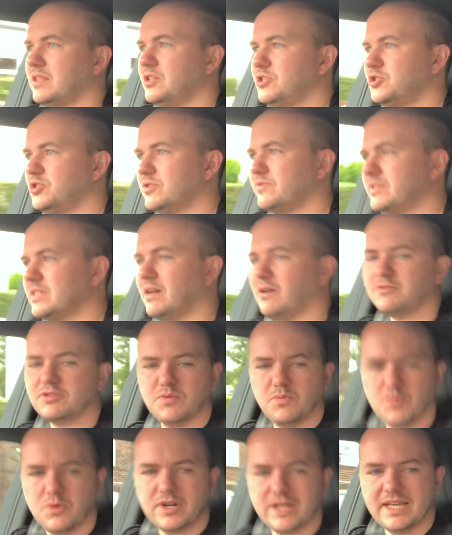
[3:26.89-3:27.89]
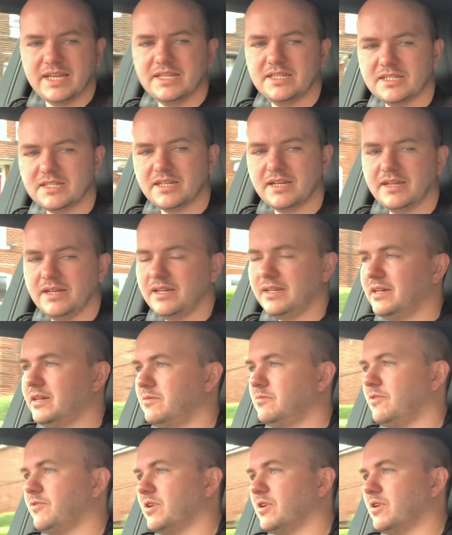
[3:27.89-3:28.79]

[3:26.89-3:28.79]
The jury's out on what it is. We've